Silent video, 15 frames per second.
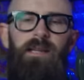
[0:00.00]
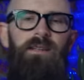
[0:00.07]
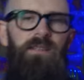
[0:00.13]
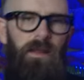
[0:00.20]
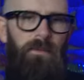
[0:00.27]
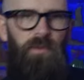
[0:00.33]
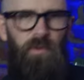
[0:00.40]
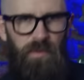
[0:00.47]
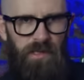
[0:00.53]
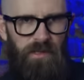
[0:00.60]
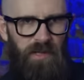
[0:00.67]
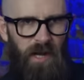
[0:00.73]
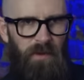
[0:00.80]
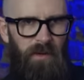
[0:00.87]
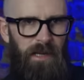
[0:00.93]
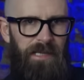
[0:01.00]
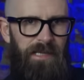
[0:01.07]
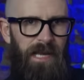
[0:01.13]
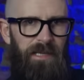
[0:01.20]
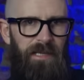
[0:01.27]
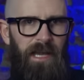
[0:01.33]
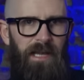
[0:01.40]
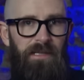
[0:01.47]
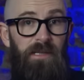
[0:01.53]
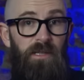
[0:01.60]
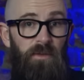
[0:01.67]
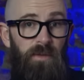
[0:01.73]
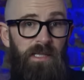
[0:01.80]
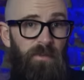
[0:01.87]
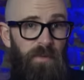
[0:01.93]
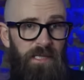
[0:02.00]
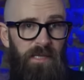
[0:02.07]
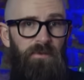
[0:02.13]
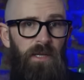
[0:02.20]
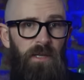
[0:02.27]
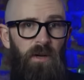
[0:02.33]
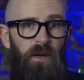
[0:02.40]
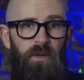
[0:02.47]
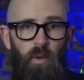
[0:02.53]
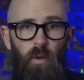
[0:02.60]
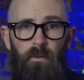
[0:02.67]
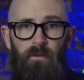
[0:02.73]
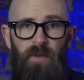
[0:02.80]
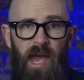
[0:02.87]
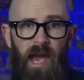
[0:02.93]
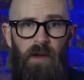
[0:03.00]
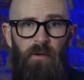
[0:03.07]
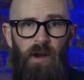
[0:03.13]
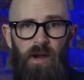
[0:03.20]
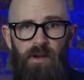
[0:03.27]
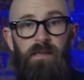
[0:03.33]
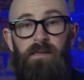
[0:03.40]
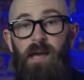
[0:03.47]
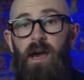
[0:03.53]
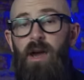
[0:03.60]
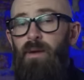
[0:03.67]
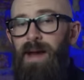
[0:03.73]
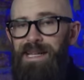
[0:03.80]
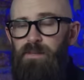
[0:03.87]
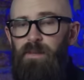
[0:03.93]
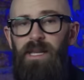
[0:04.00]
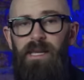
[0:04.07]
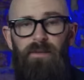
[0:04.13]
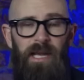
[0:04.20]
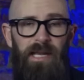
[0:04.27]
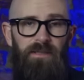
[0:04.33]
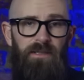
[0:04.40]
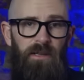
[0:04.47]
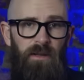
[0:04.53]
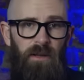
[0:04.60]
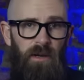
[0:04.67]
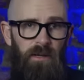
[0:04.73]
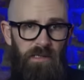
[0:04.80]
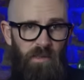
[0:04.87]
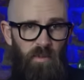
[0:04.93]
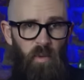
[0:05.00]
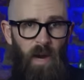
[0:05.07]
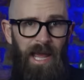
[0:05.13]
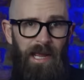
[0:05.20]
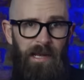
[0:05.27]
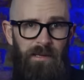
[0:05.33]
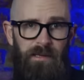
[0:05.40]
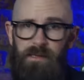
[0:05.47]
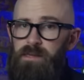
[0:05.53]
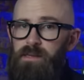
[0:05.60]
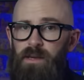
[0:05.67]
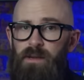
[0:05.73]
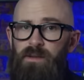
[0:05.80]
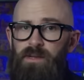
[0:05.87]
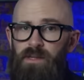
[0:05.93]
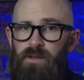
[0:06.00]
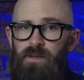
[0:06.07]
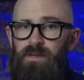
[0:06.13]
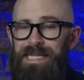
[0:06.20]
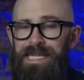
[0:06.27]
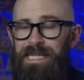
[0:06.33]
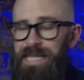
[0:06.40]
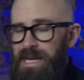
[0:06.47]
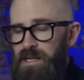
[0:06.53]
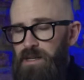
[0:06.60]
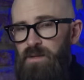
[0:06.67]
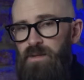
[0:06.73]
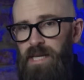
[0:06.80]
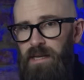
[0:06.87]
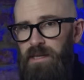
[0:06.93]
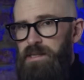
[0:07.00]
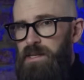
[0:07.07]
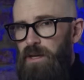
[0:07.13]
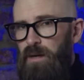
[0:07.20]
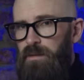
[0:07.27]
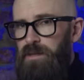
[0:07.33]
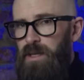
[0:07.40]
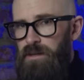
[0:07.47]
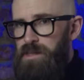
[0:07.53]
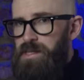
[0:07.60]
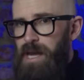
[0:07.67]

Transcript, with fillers: Each temple was generally dedicated to a specific god or pharaoh. So as belief in ancient gods waned, so too did any utility of those